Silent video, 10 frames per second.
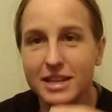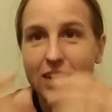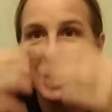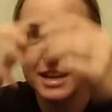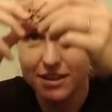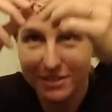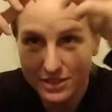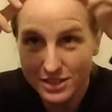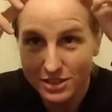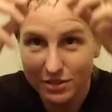then I
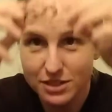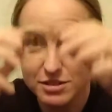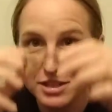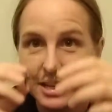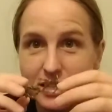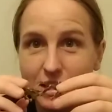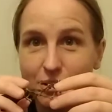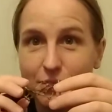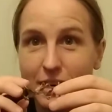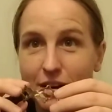just always used it as a
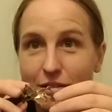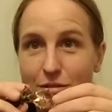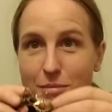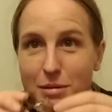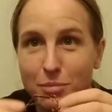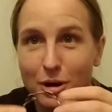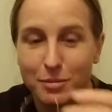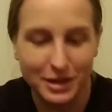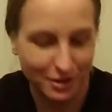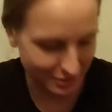crown for my
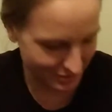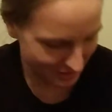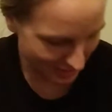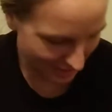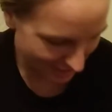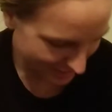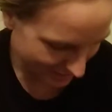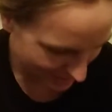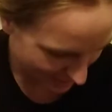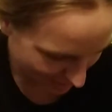Barbie dolls, and it
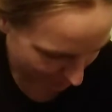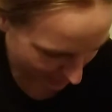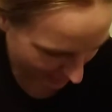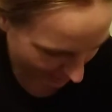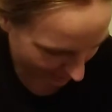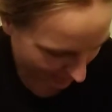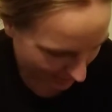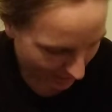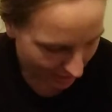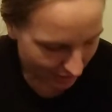just ended up in here.
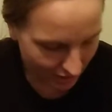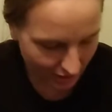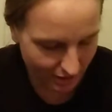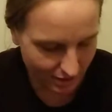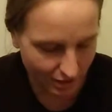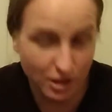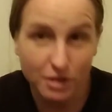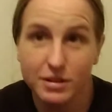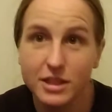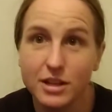
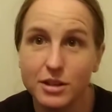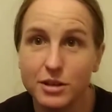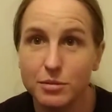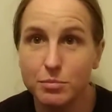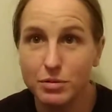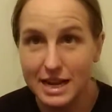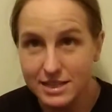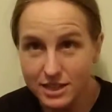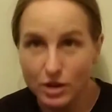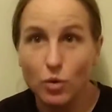Along with all the
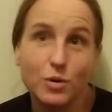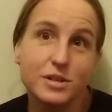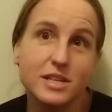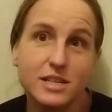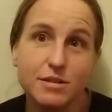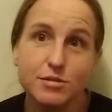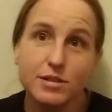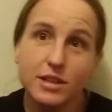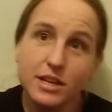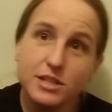plastic horses I was
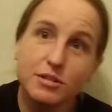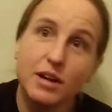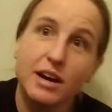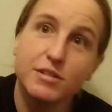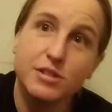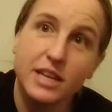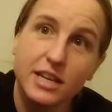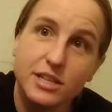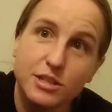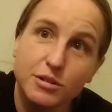really
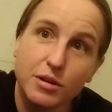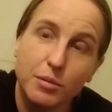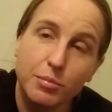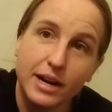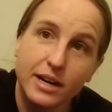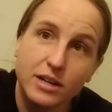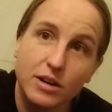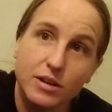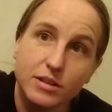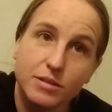into a brand
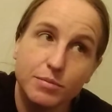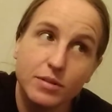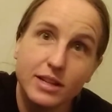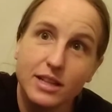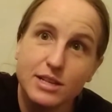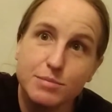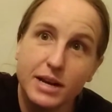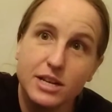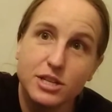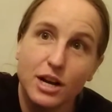called Littlest
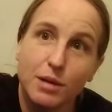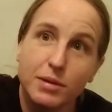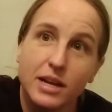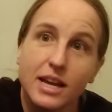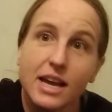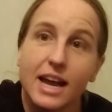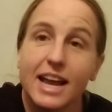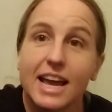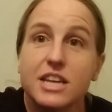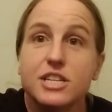Pet Shop, and
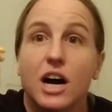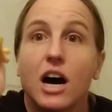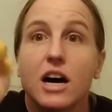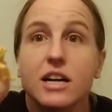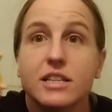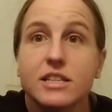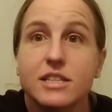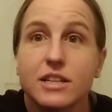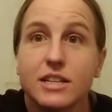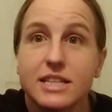I had
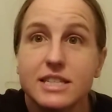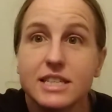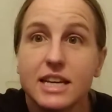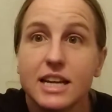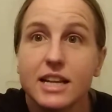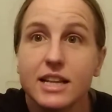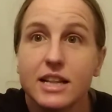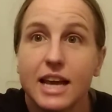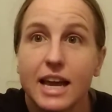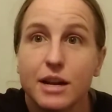tons of these teeny
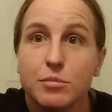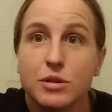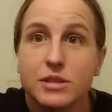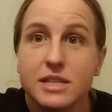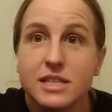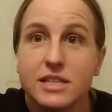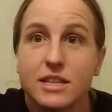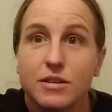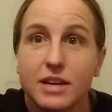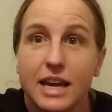little animals. This is a
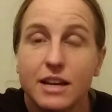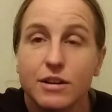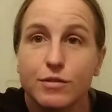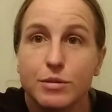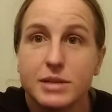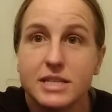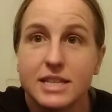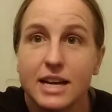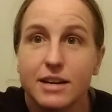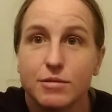little kitten from a
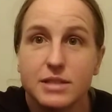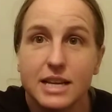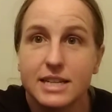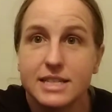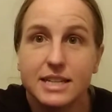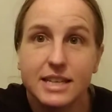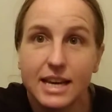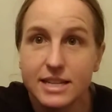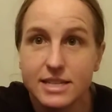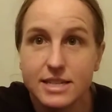set. It was like 6
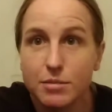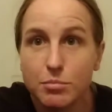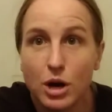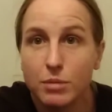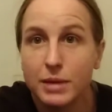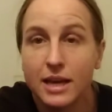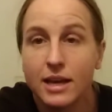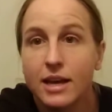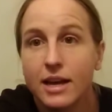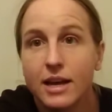kittens and a
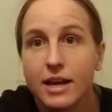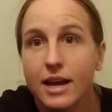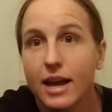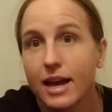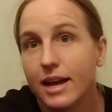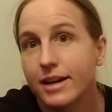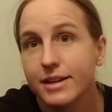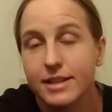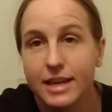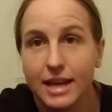mommy,
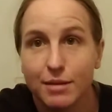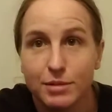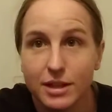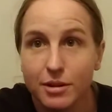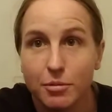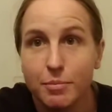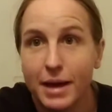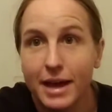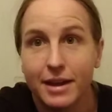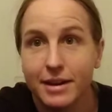and they came with a little
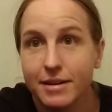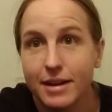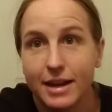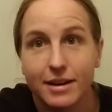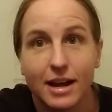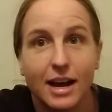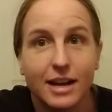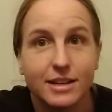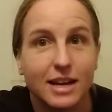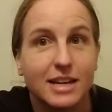bed, and
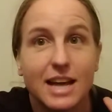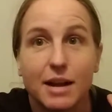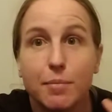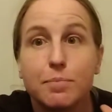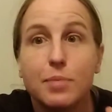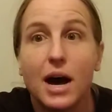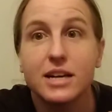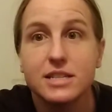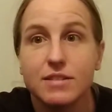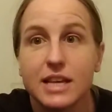I just had a
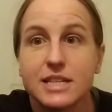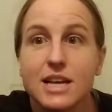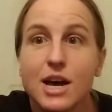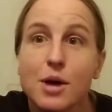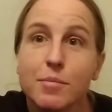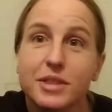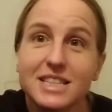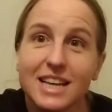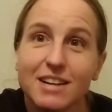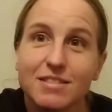box of these. But
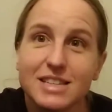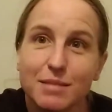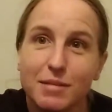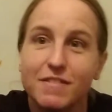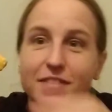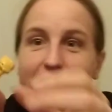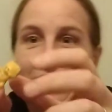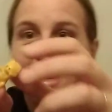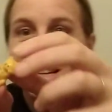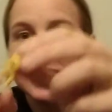this guy was like my
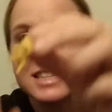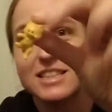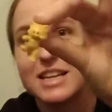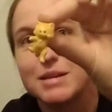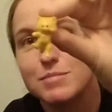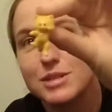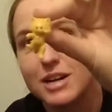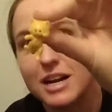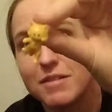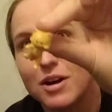favorite because his limbs are
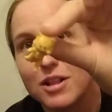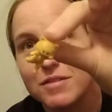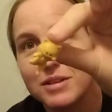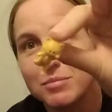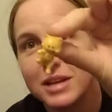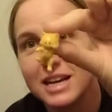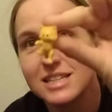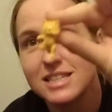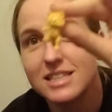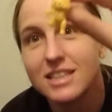kind of all over the
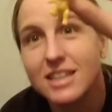place.